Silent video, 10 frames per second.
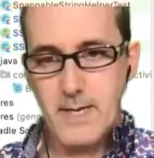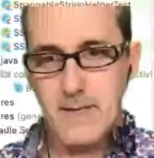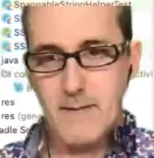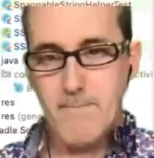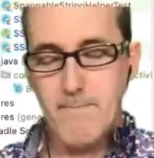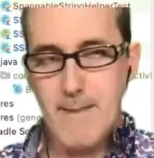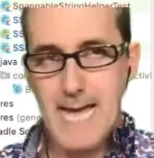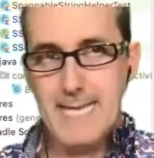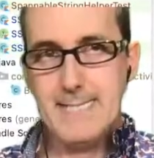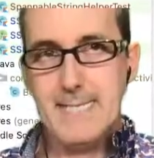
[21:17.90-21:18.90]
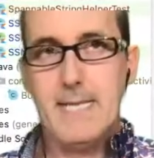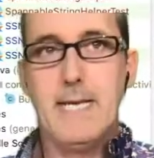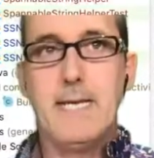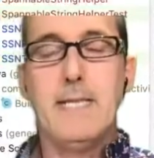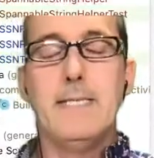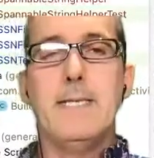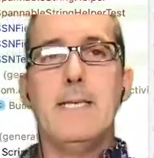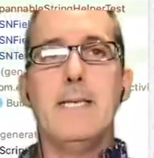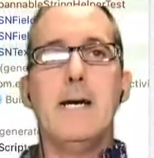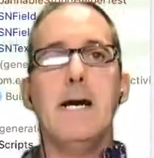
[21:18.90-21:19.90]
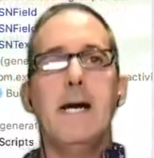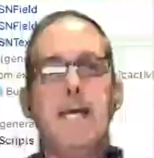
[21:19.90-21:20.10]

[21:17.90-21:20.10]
The mask length is 9.